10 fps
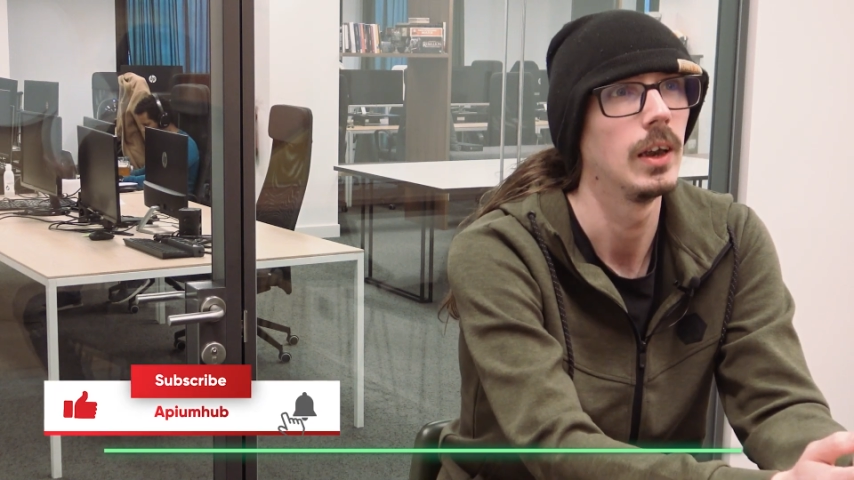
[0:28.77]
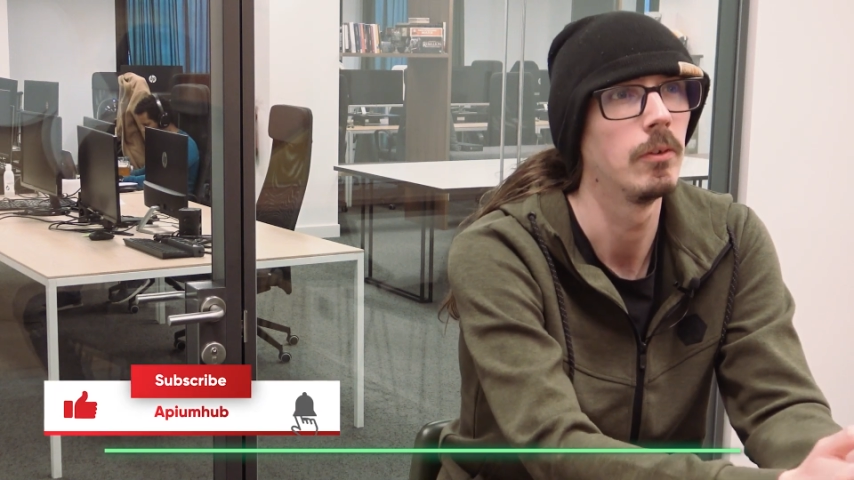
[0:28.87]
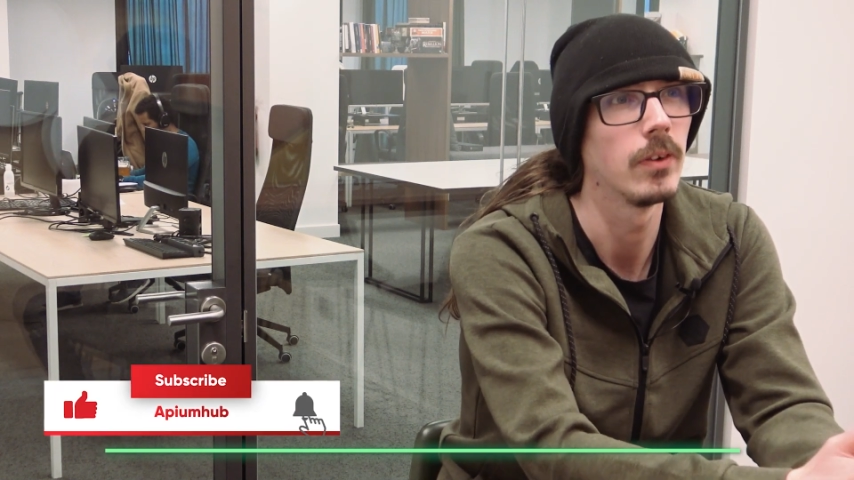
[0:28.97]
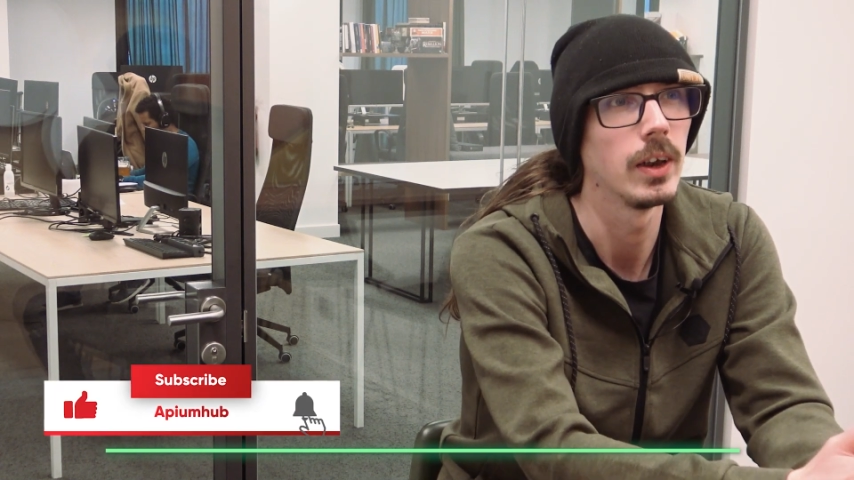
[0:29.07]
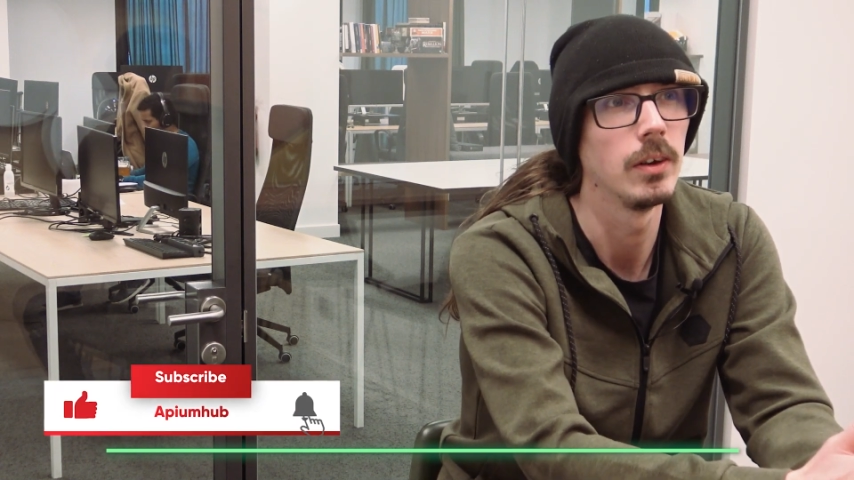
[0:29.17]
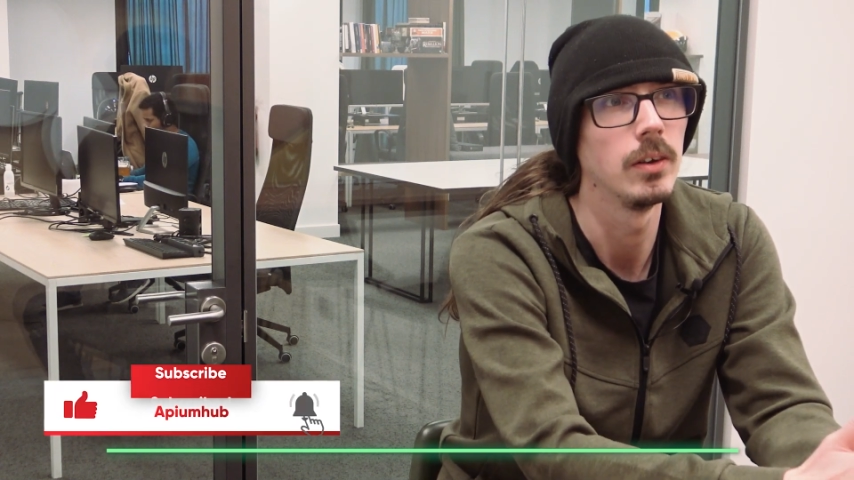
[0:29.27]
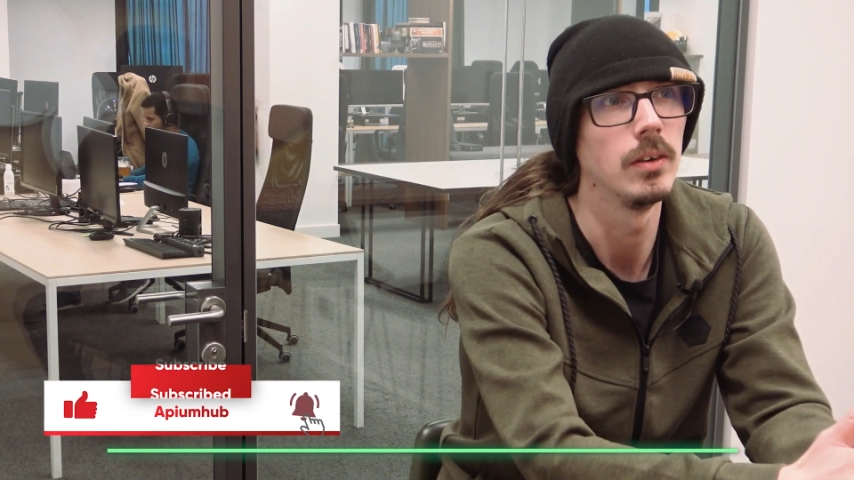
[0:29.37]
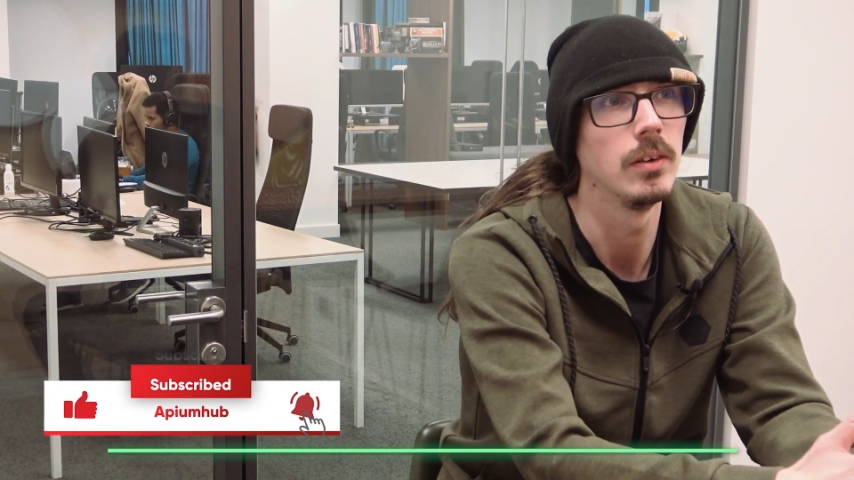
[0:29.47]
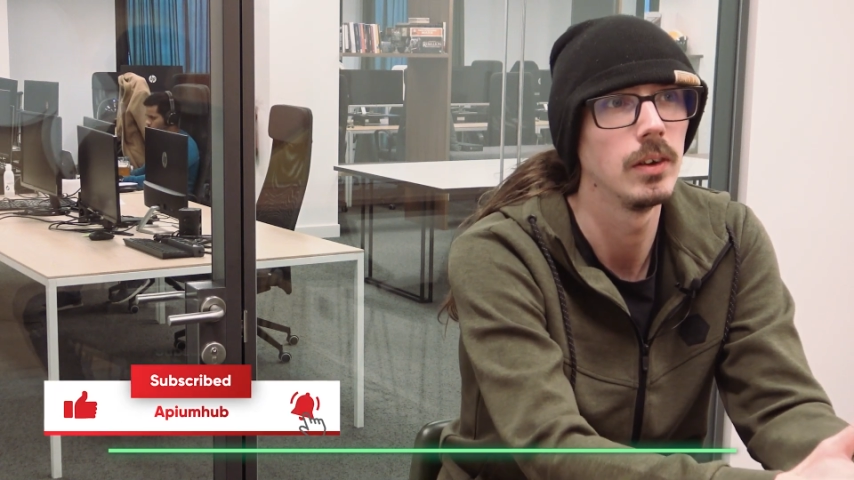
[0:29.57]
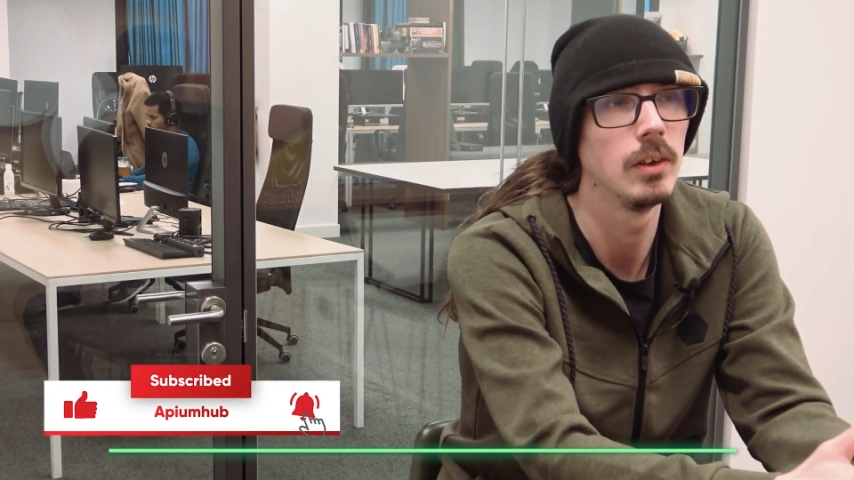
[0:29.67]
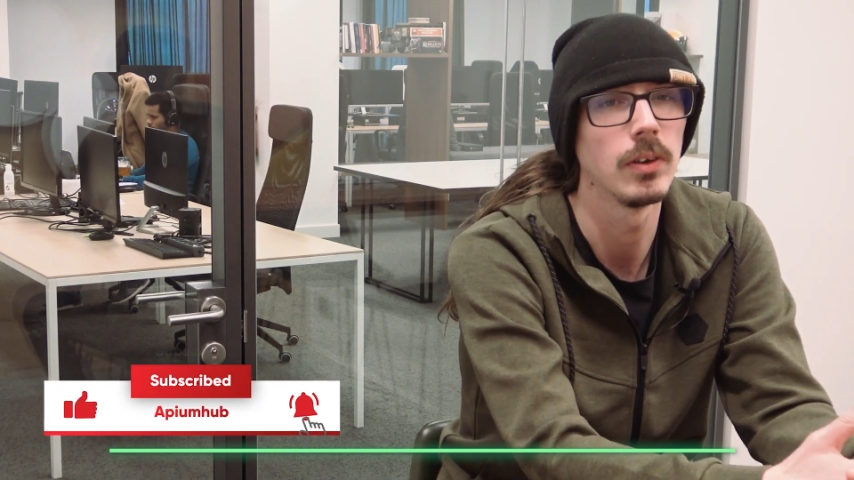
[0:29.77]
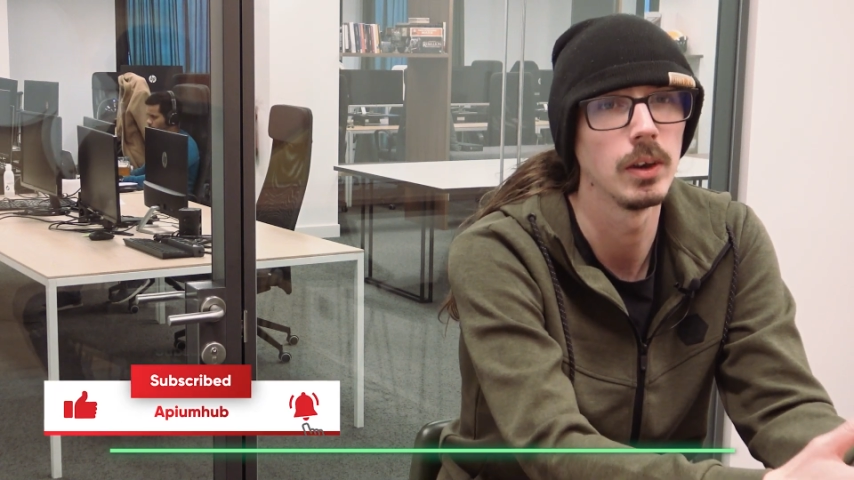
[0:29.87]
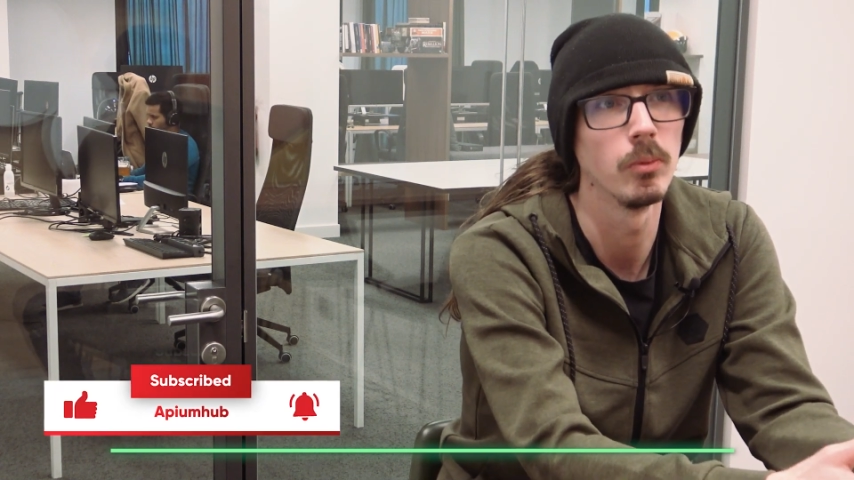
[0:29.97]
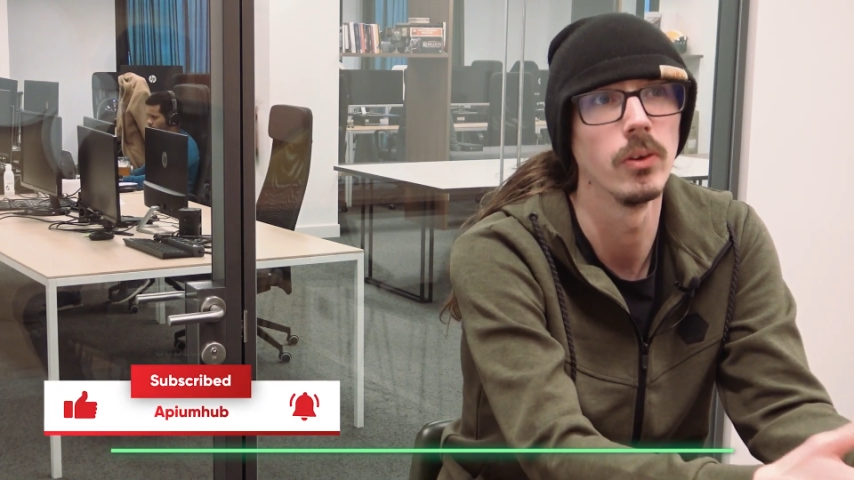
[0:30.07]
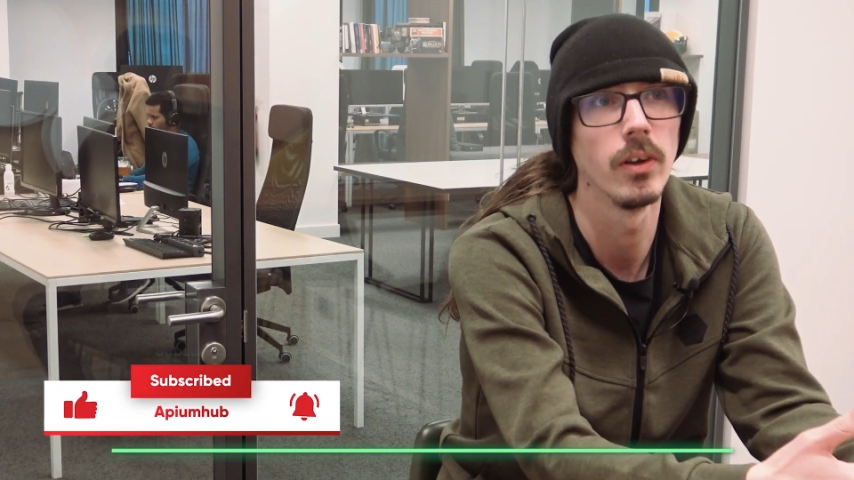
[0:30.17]
if I if
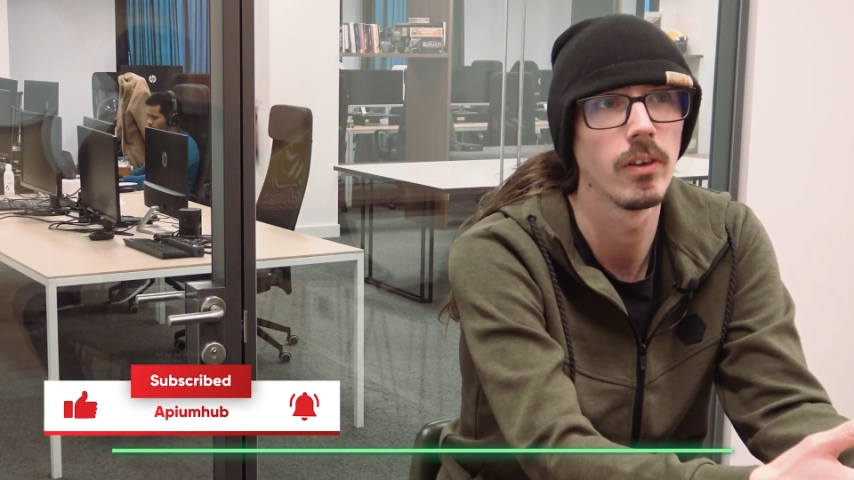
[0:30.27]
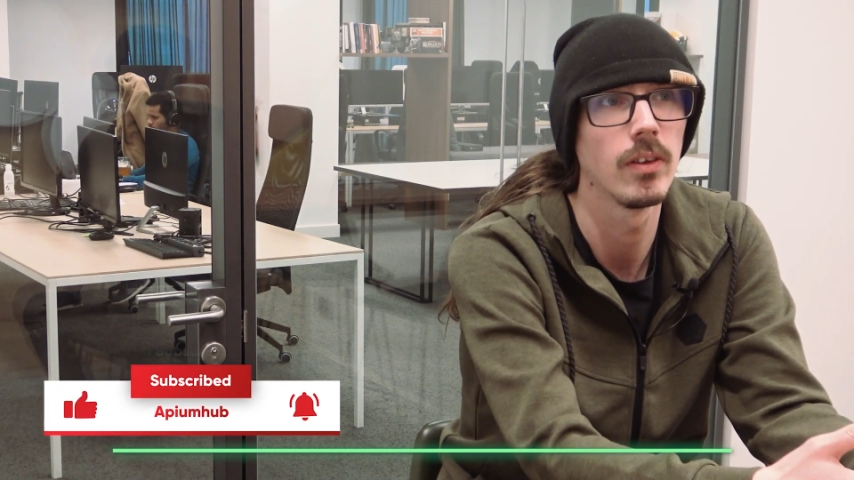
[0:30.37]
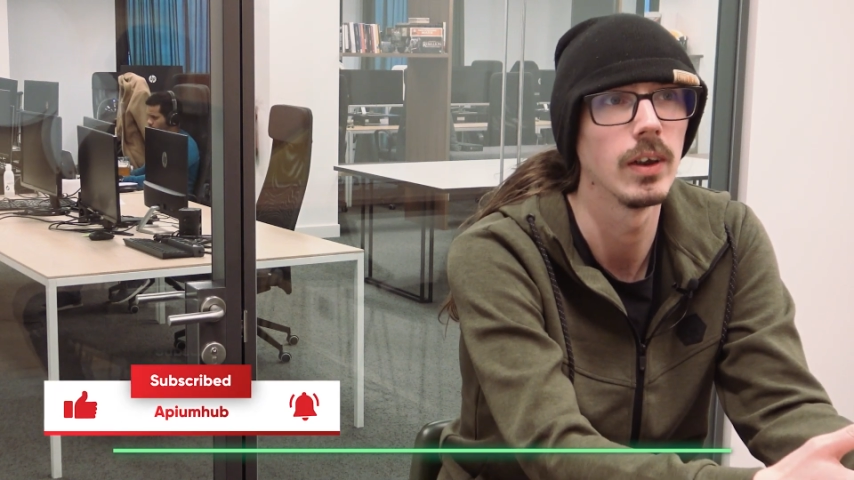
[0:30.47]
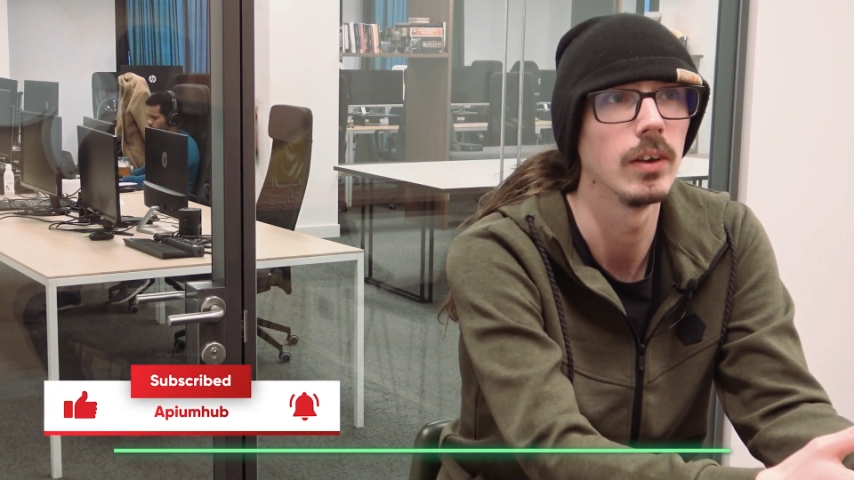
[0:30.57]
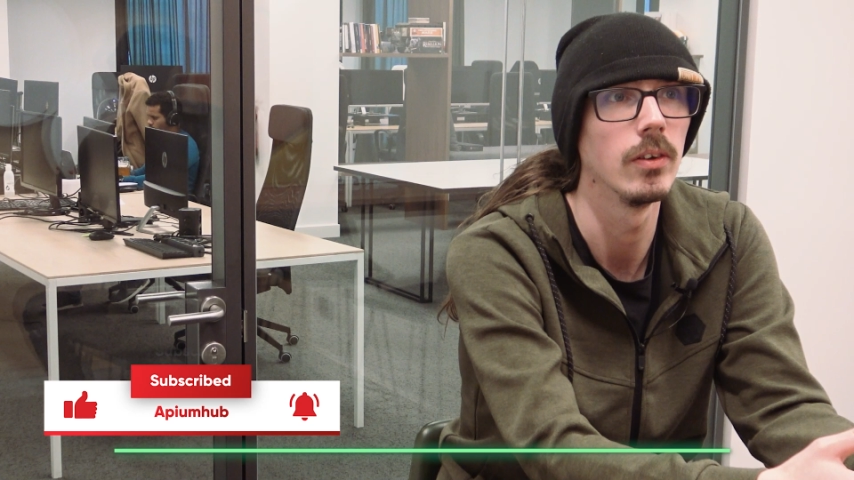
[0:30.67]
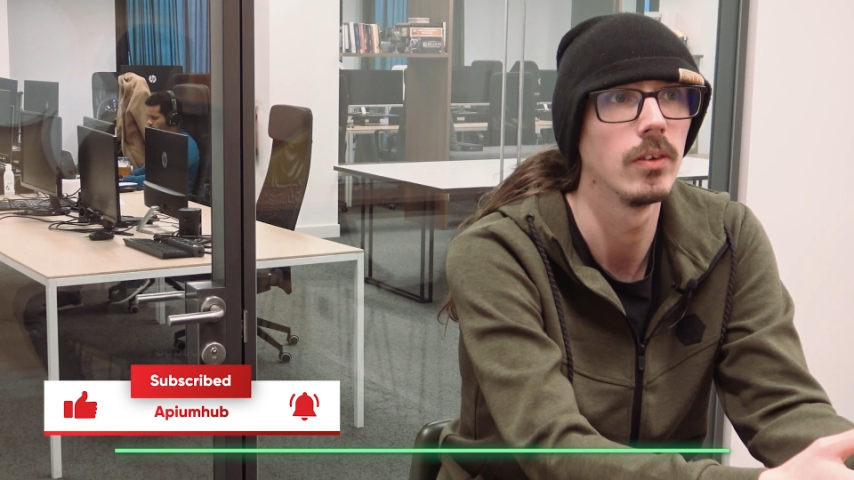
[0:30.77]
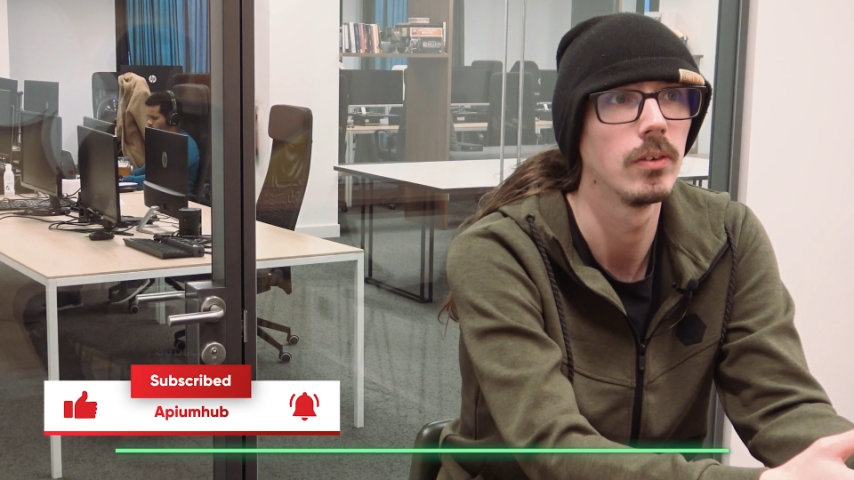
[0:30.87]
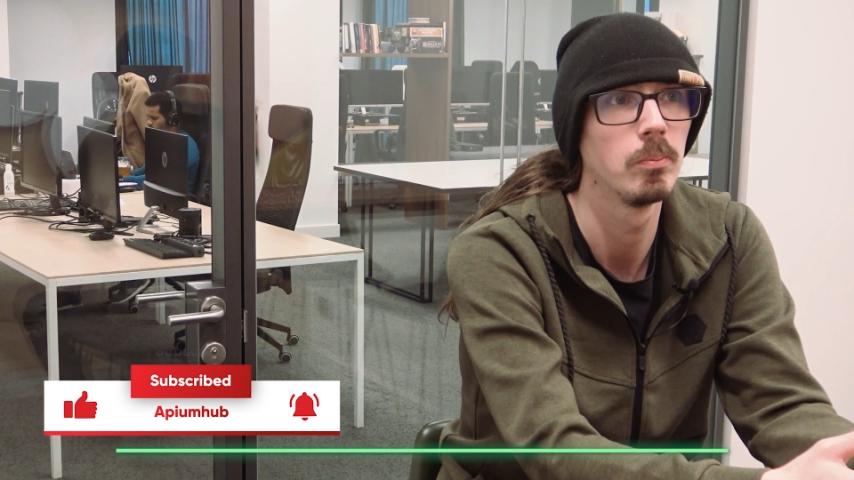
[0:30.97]
I'm honest and